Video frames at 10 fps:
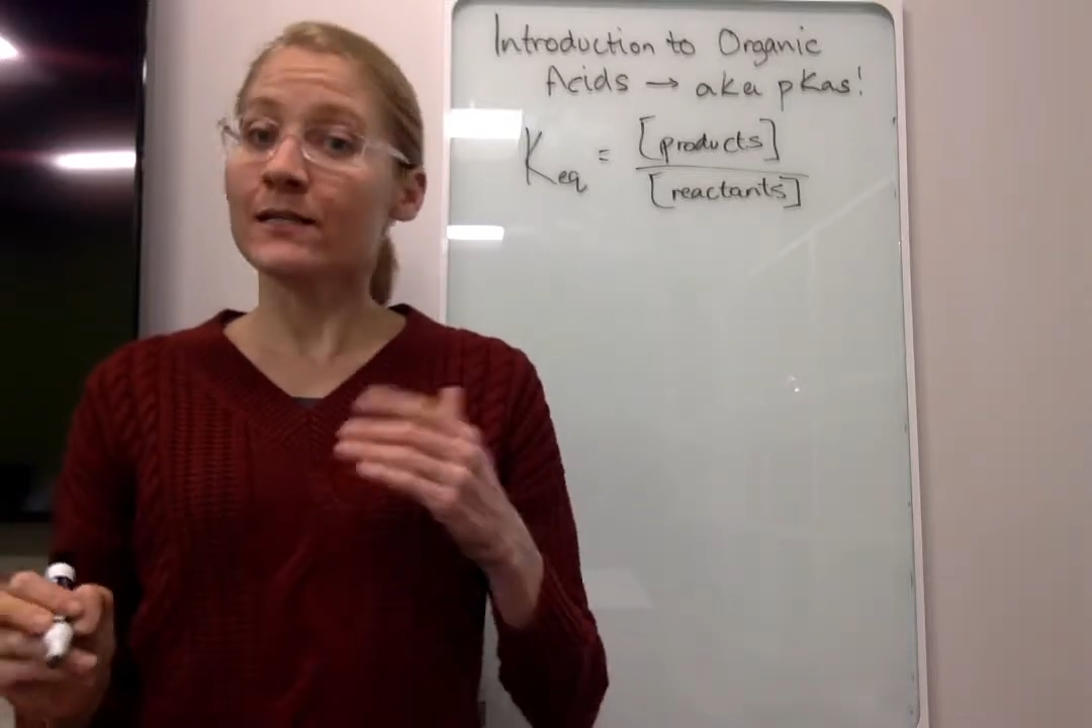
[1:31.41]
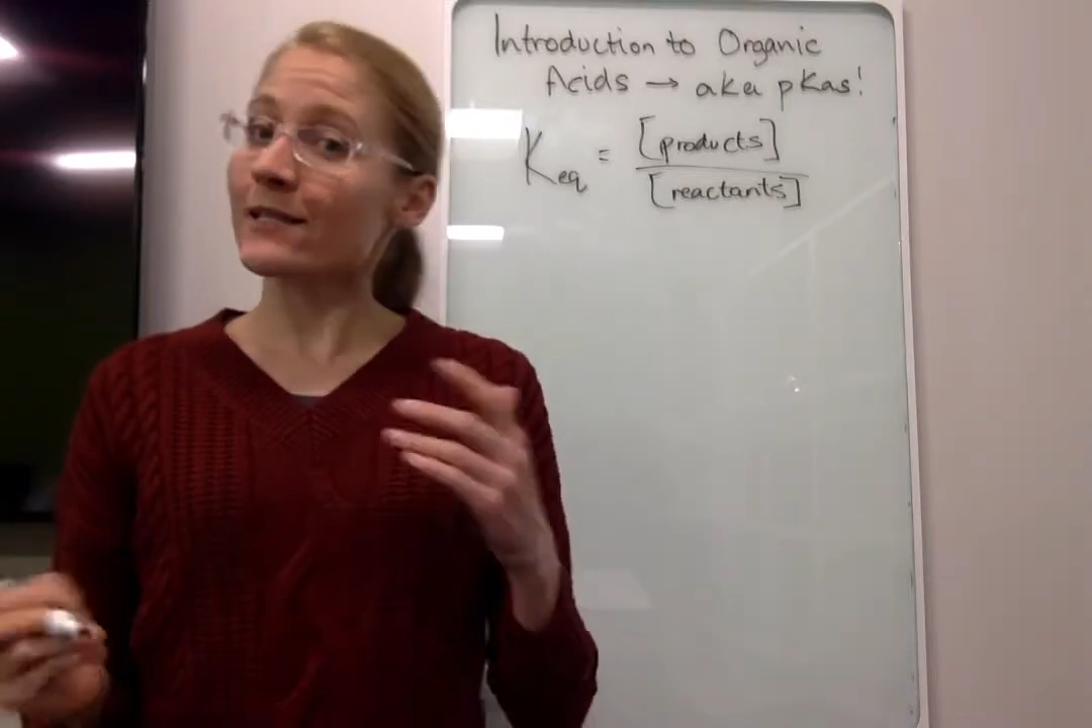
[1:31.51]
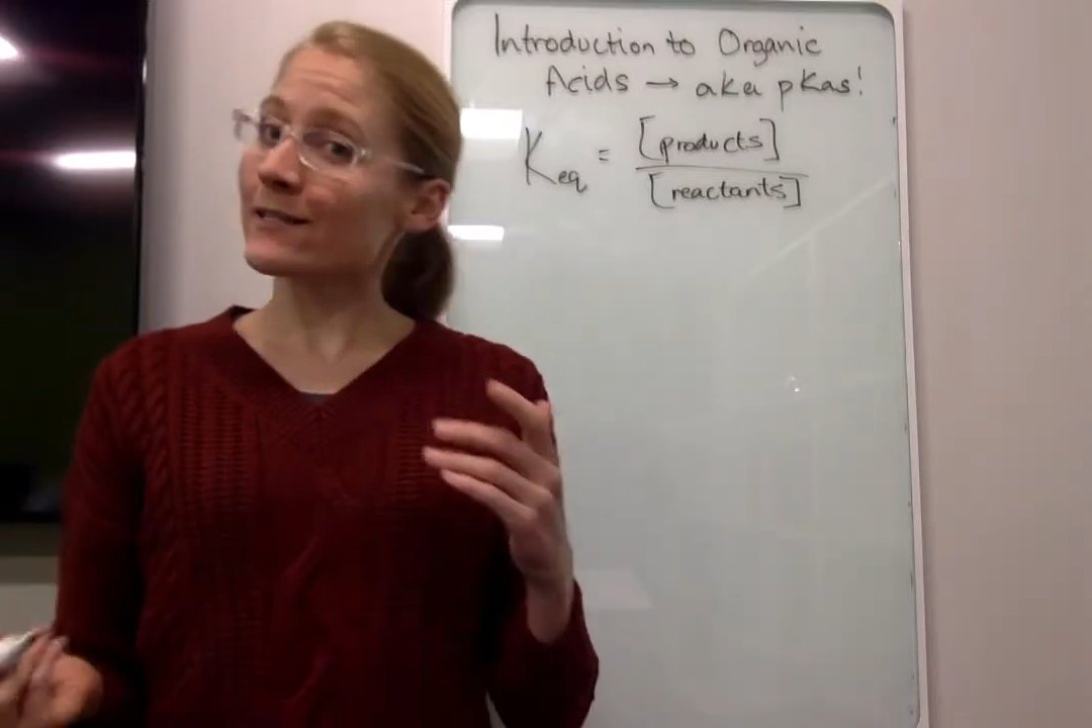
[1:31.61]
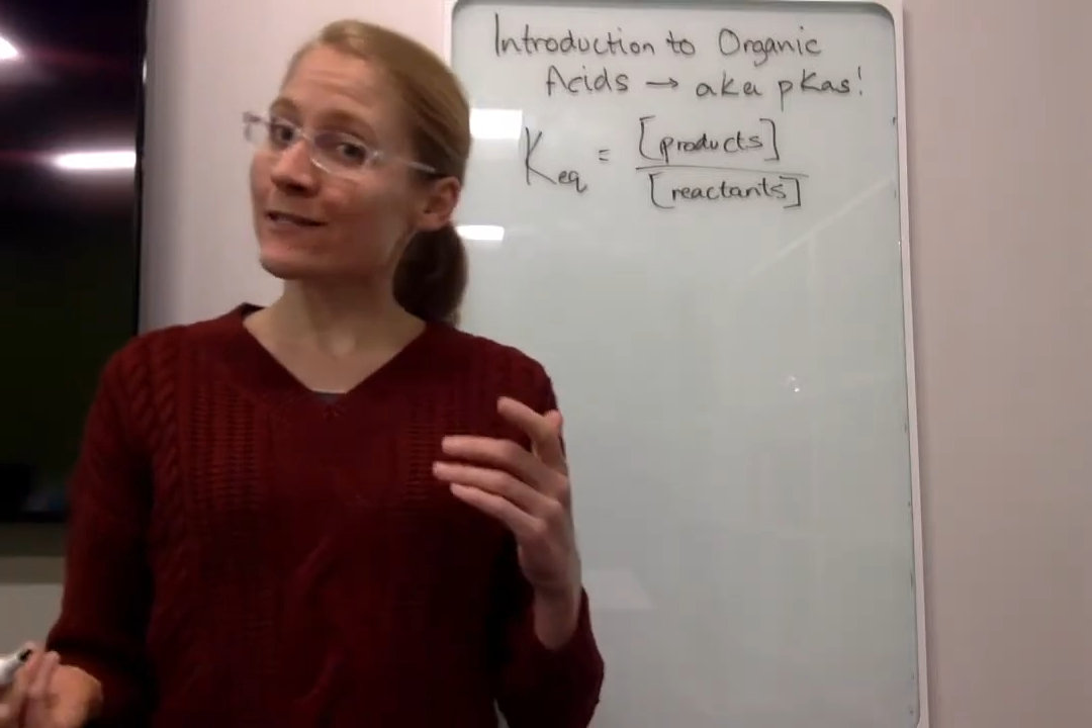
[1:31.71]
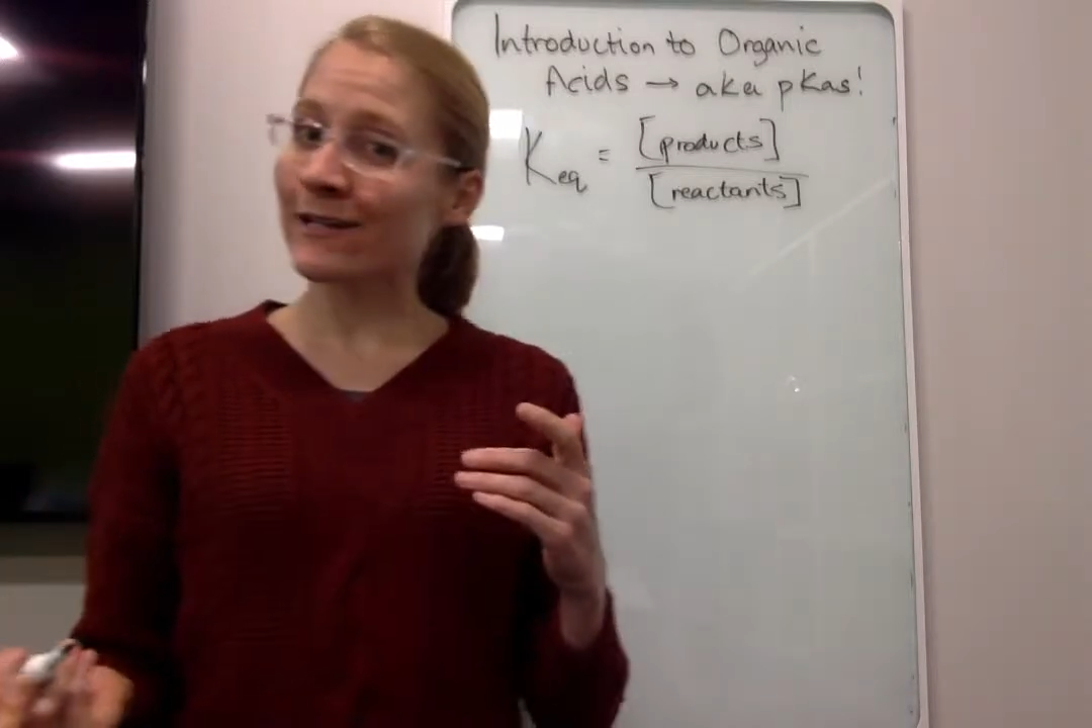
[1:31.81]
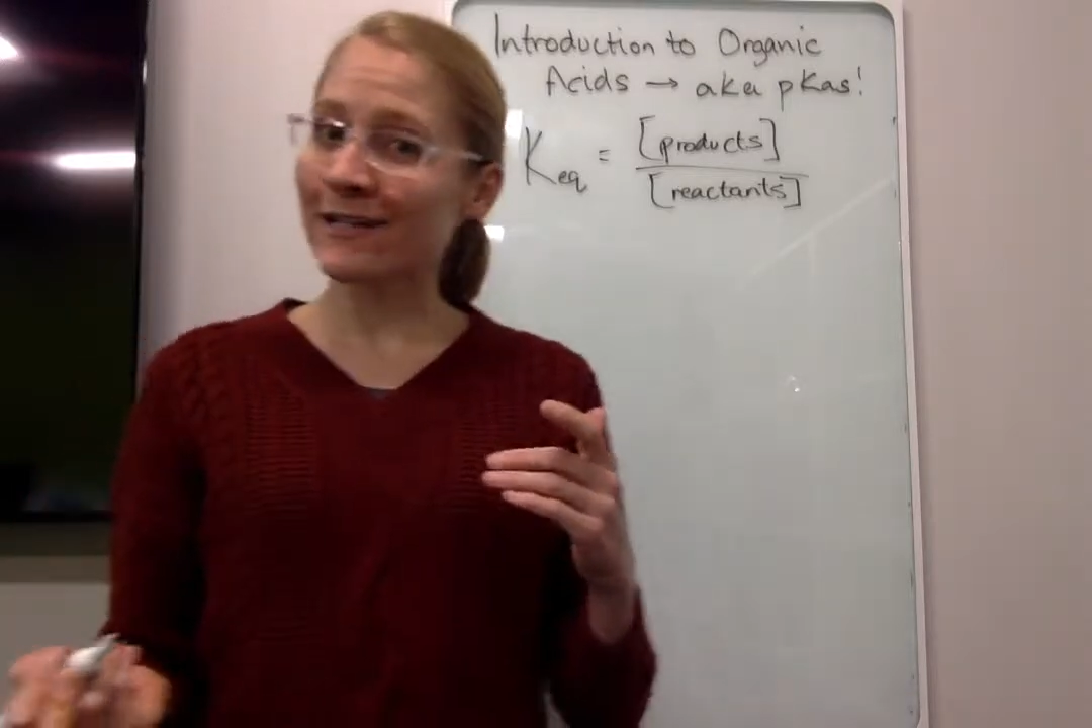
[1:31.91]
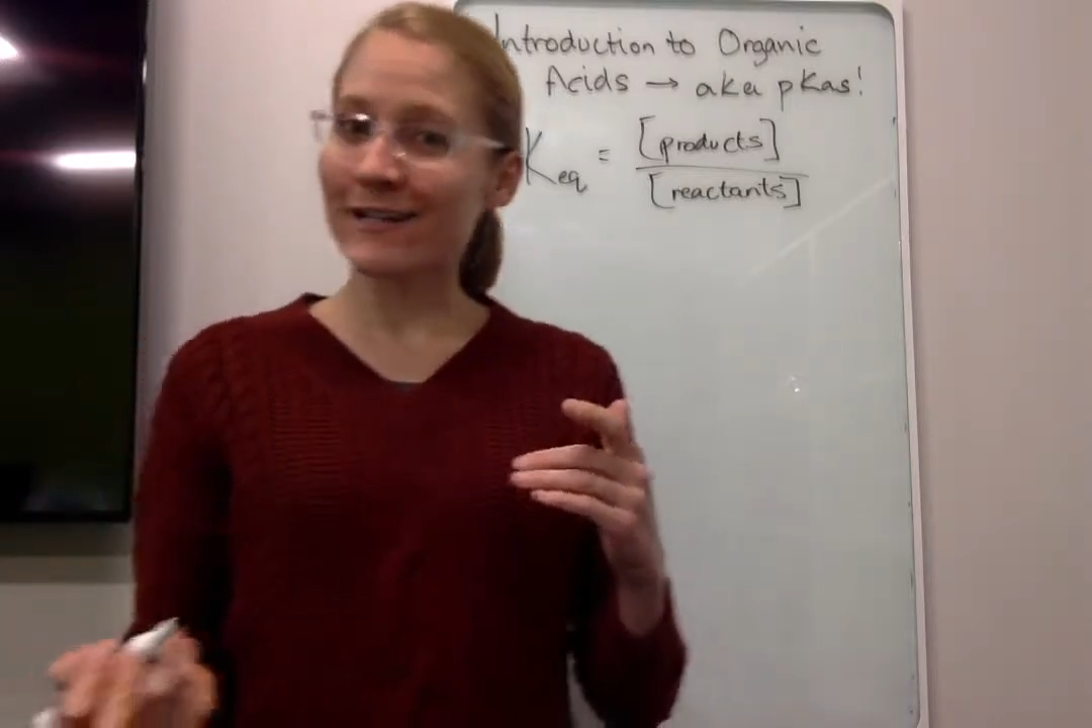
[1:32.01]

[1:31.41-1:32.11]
the acidity